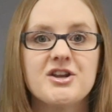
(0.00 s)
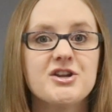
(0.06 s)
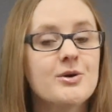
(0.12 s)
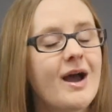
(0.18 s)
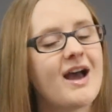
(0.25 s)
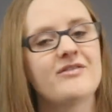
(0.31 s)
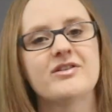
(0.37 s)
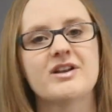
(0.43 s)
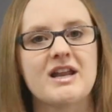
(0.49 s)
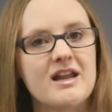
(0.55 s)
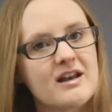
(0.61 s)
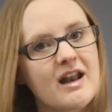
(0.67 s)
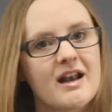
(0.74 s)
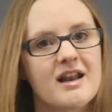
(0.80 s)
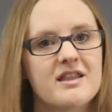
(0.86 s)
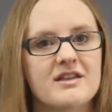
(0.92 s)
and you haven't
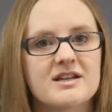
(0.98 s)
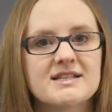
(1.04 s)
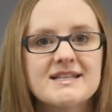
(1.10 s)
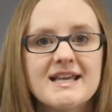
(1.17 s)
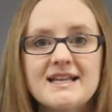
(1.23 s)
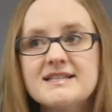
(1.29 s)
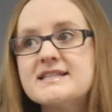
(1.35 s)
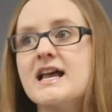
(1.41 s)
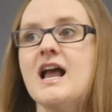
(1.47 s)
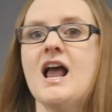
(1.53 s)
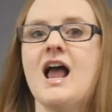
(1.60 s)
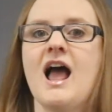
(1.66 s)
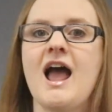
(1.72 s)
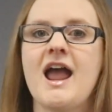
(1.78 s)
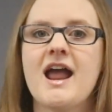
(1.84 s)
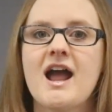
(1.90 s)
eaten anything since,
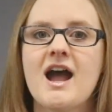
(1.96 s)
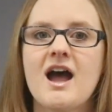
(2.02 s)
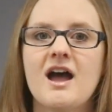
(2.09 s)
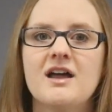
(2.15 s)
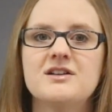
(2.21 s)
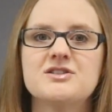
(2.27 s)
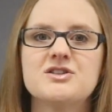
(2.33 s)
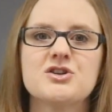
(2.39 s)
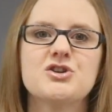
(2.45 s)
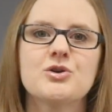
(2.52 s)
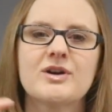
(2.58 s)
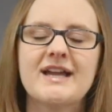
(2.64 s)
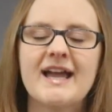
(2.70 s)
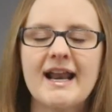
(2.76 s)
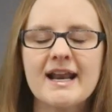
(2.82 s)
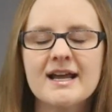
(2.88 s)
and
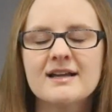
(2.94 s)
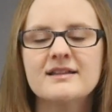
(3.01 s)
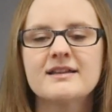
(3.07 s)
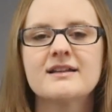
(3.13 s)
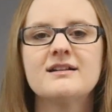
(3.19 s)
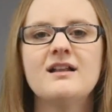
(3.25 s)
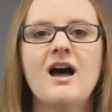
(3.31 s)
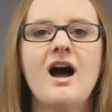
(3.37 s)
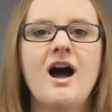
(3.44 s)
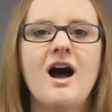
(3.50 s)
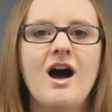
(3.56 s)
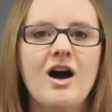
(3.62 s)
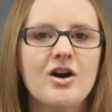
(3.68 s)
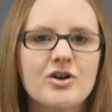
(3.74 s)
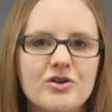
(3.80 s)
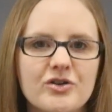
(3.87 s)
you're getting a little
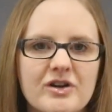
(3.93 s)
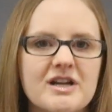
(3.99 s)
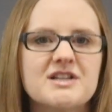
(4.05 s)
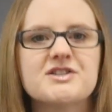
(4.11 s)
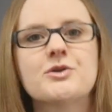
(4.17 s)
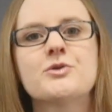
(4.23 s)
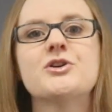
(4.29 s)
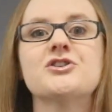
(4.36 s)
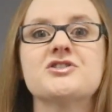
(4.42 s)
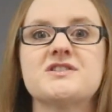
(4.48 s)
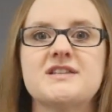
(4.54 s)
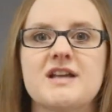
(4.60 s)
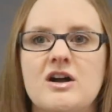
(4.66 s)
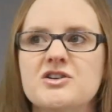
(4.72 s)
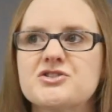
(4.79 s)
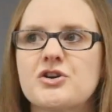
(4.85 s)
hungry. So your
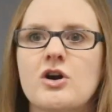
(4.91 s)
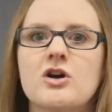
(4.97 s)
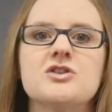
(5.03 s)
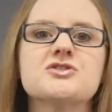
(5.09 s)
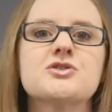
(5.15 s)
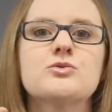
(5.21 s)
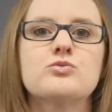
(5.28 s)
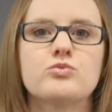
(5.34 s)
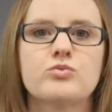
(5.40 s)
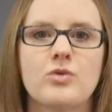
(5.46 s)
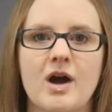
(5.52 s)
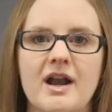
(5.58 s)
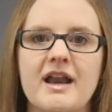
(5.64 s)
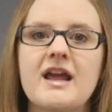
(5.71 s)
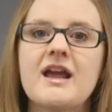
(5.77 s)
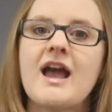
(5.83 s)
cells are also
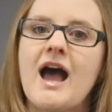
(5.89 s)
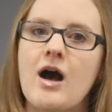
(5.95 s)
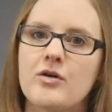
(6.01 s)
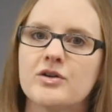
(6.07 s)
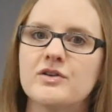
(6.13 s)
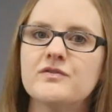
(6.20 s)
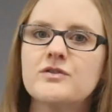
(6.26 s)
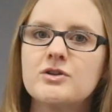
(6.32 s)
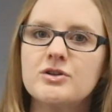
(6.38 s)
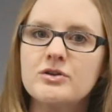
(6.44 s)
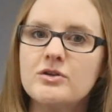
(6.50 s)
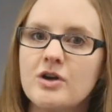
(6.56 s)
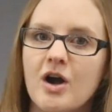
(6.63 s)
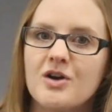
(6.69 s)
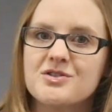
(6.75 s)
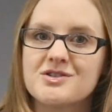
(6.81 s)
running out of
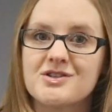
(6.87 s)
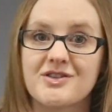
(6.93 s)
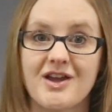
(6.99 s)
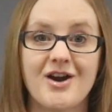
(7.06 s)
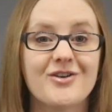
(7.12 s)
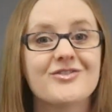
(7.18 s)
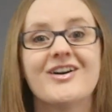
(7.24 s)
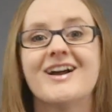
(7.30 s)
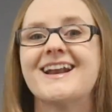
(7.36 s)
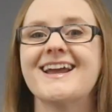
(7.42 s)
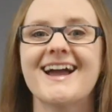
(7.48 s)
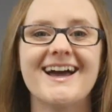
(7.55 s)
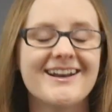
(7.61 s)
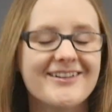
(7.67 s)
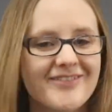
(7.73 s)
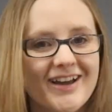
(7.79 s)
glucose. They're
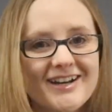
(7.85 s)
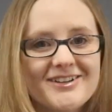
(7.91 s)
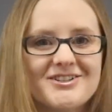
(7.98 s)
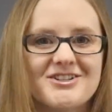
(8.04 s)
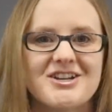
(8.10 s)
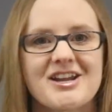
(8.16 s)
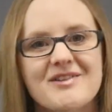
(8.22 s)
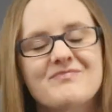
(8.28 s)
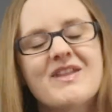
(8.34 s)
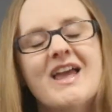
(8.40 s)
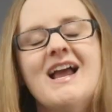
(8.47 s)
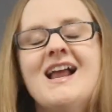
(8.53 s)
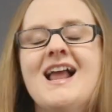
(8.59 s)
running out of energy.